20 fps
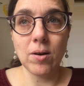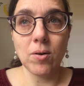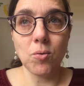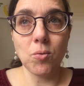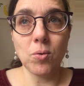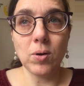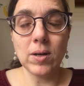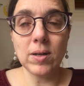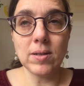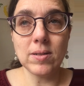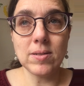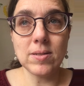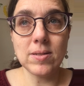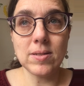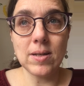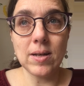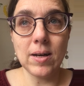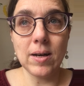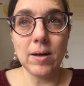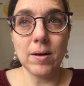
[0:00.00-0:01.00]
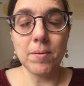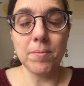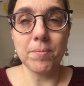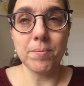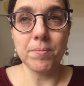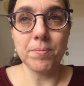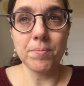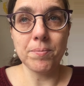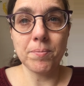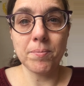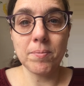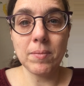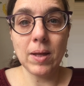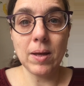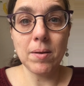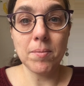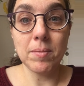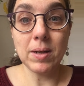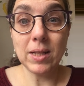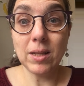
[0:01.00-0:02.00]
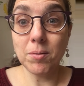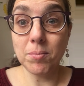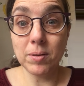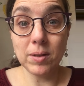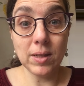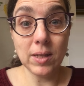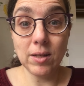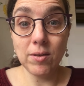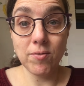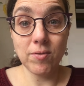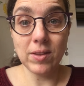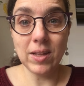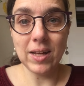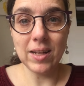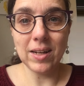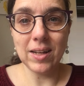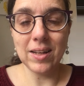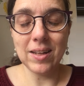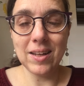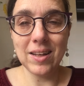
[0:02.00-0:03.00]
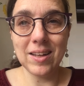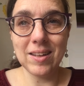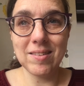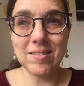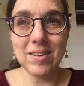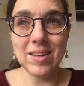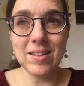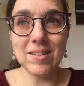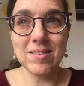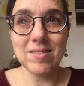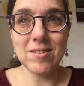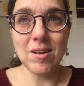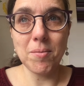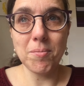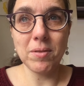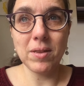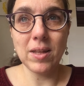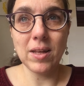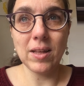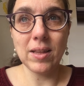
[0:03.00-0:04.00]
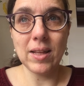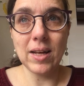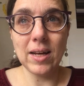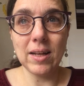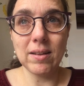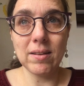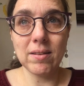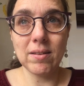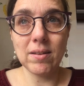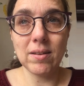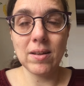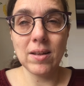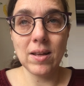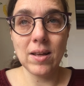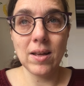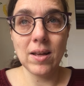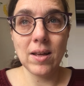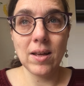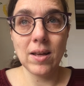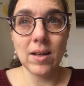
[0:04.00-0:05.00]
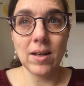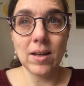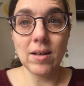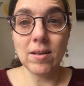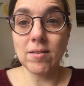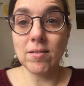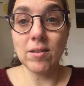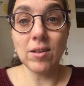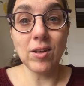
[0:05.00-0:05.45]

was um, made to believe that it's it's something that is